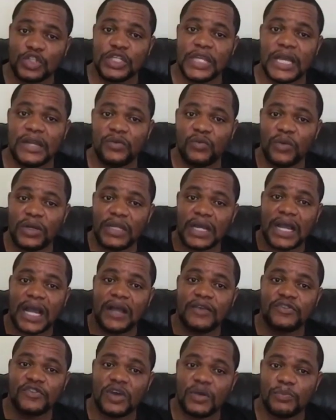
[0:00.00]

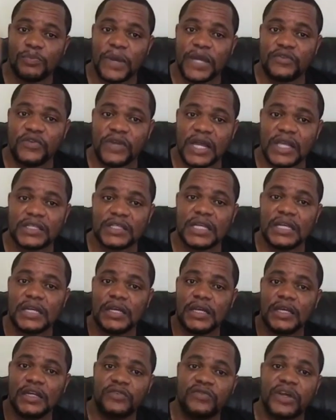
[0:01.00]
negotiate with the Council of
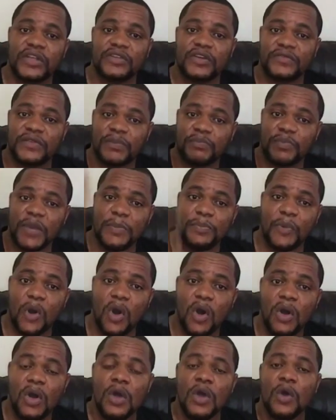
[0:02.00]
Patriots in the interest of
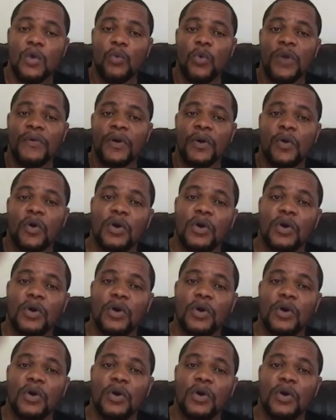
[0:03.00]
the people,